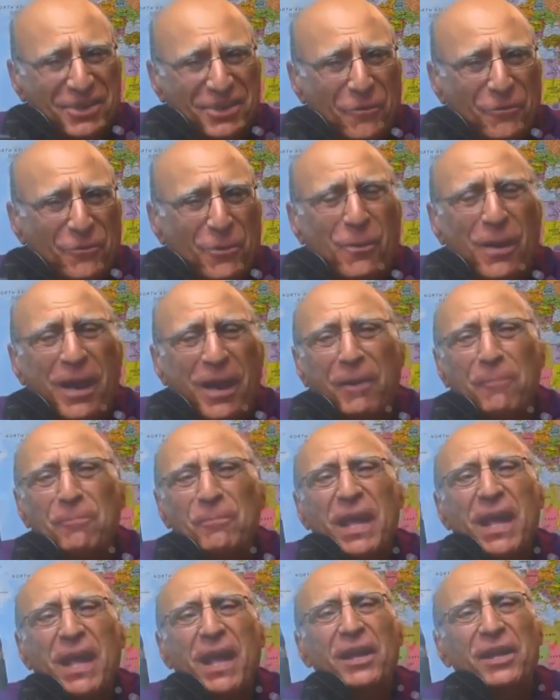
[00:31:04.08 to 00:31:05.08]
you know, for a while.
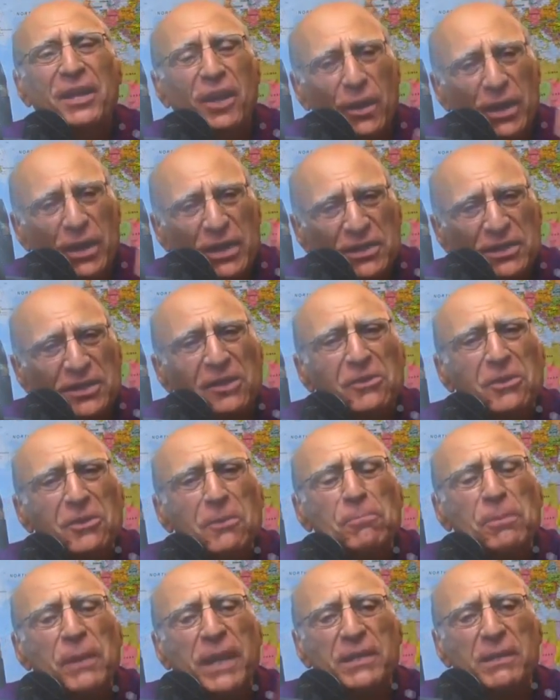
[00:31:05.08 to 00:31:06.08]
You know, he still
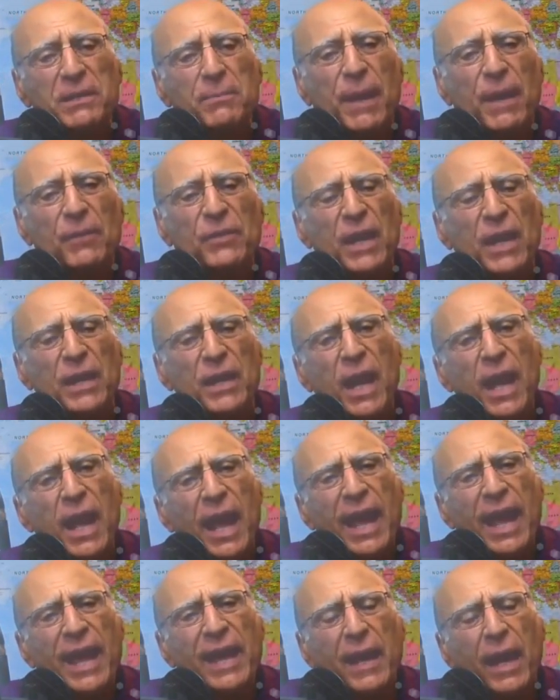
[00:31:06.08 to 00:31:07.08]
complained about that.
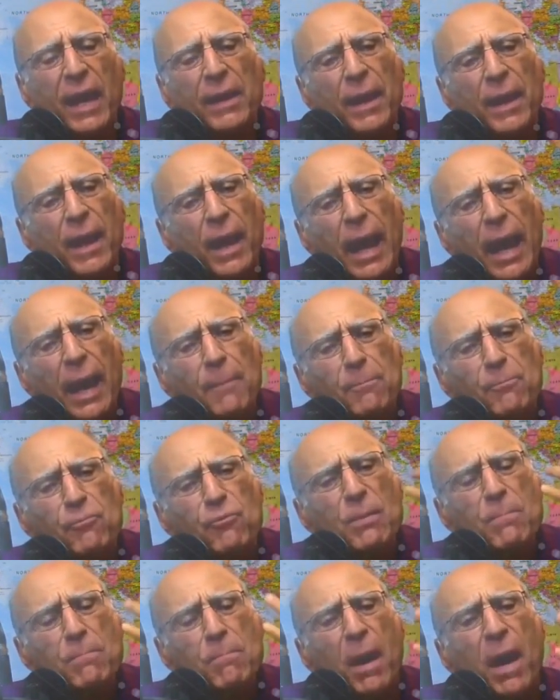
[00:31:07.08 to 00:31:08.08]
And I, am
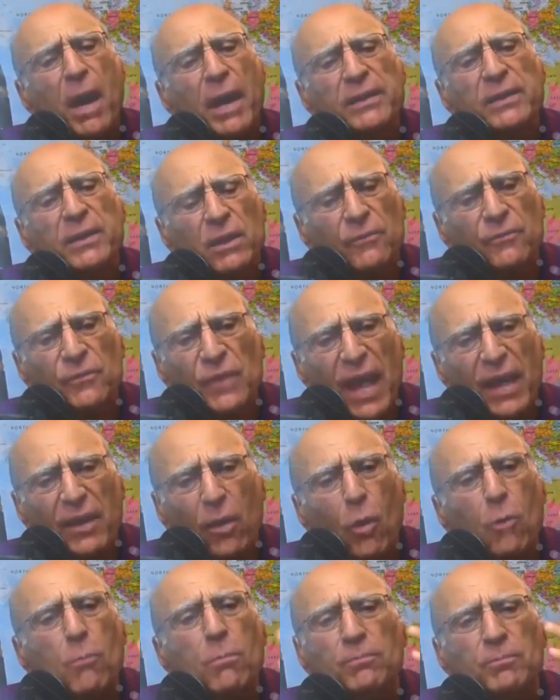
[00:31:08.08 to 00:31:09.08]
reminded of that
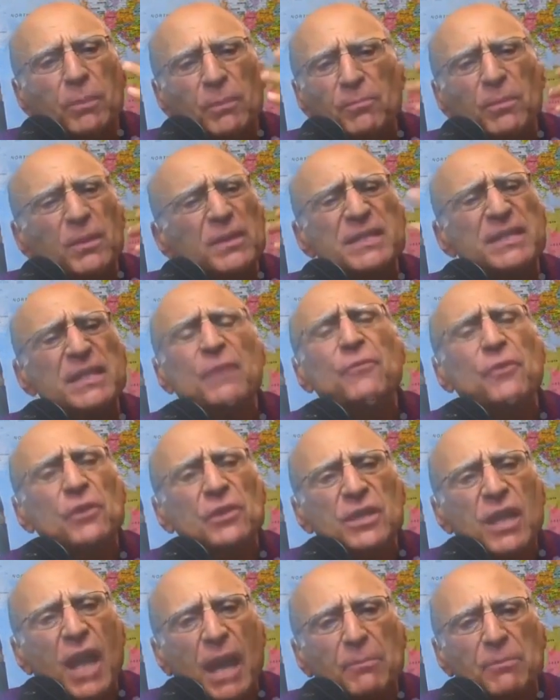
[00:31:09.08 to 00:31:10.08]
oh, several
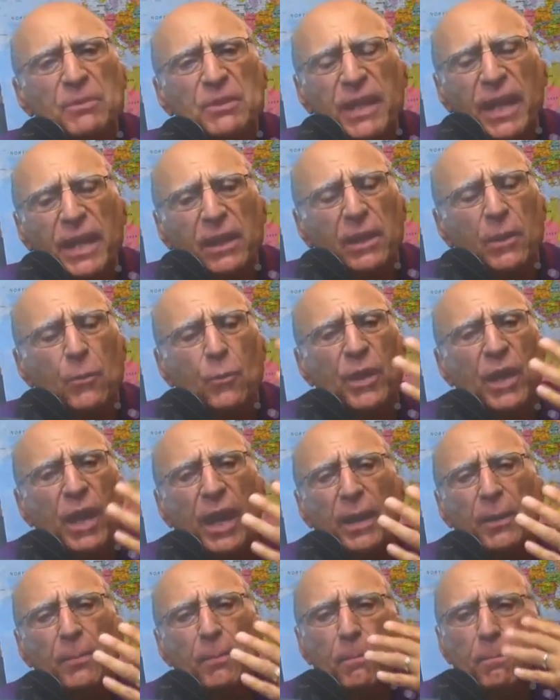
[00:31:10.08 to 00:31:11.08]
times daily when
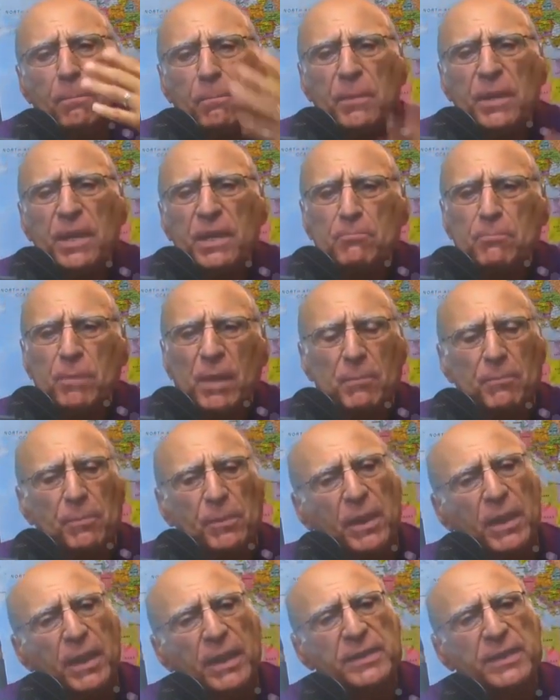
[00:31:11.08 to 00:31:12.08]
I meet
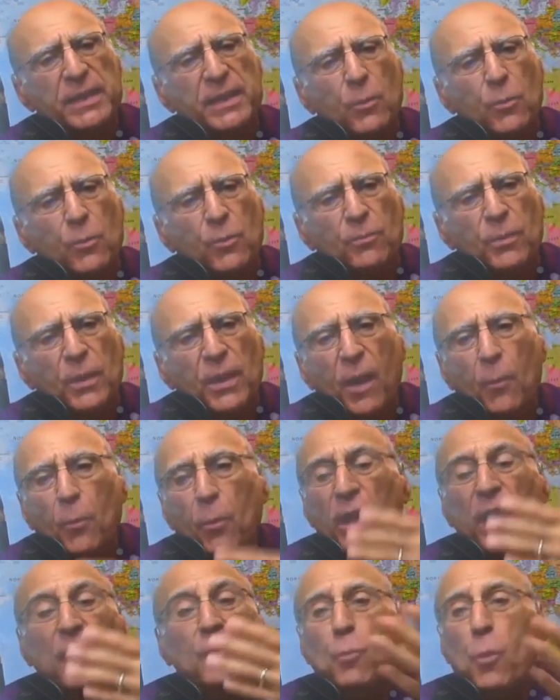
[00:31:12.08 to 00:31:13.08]
people and I see the,
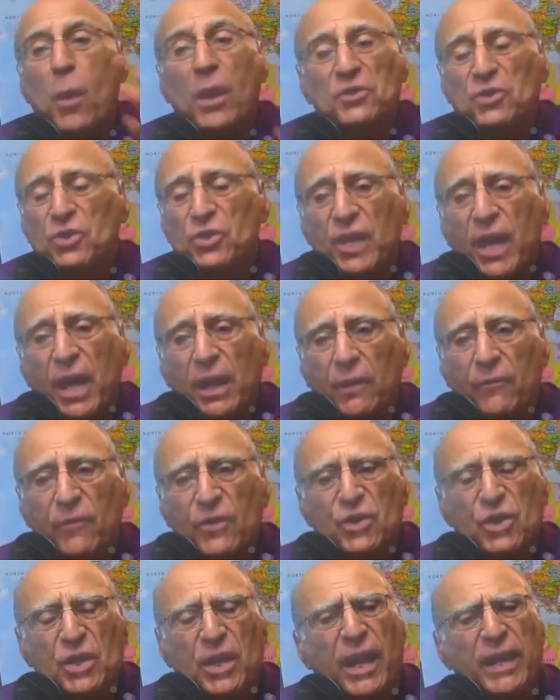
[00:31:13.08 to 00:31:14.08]
when I watch
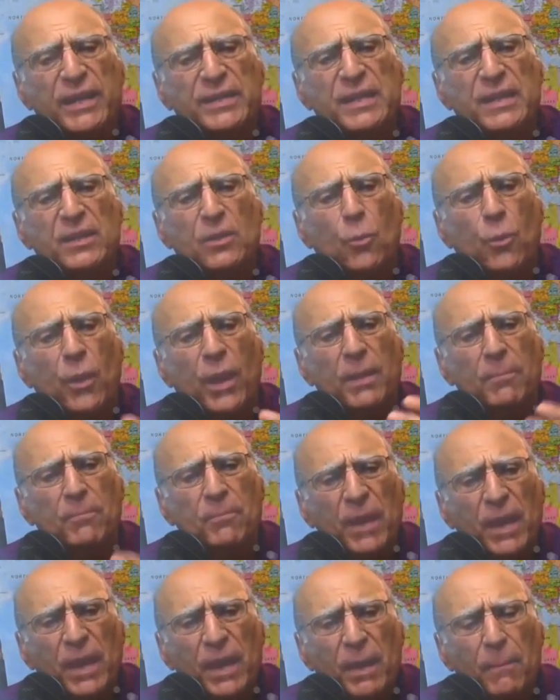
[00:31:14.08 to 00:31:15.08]
television and I see the way
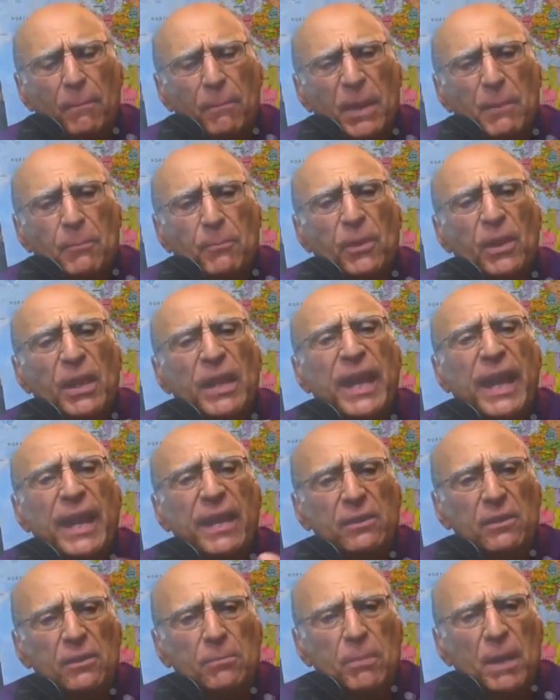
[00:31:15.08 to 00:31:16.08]
people
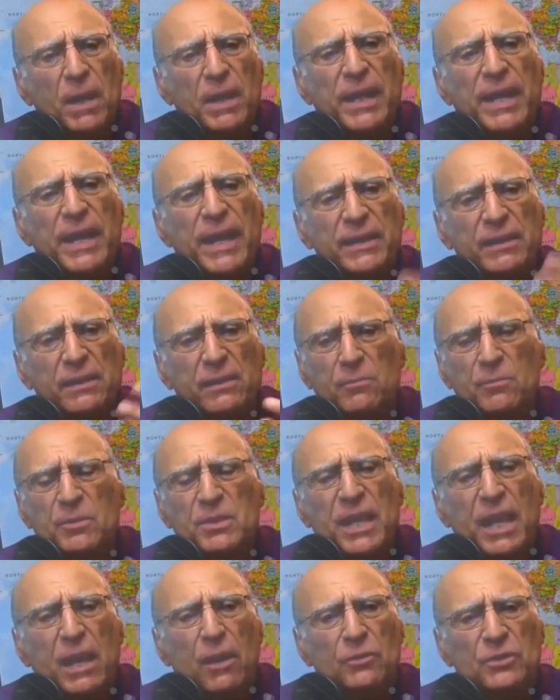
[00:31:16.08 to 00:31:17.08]
handle money, handle
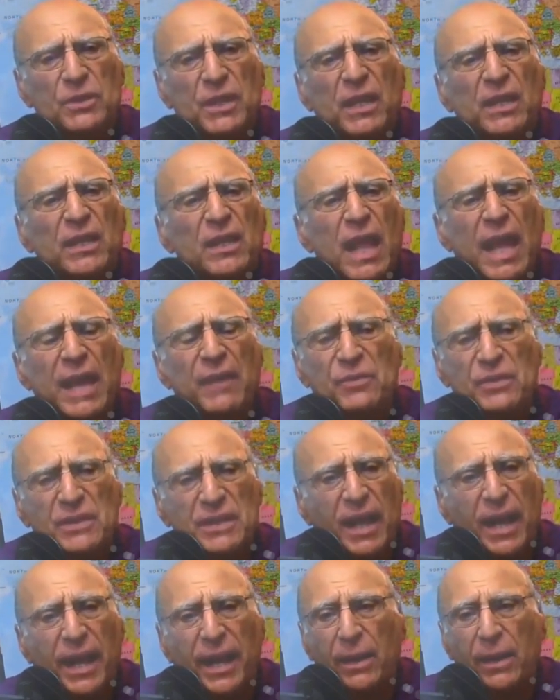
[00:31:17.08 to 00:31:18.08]
themselves, their
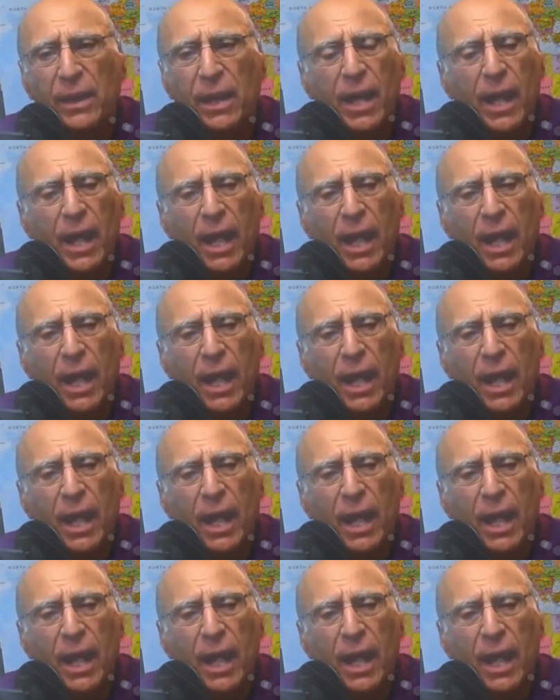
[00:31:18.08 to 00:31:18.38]
lifestyle.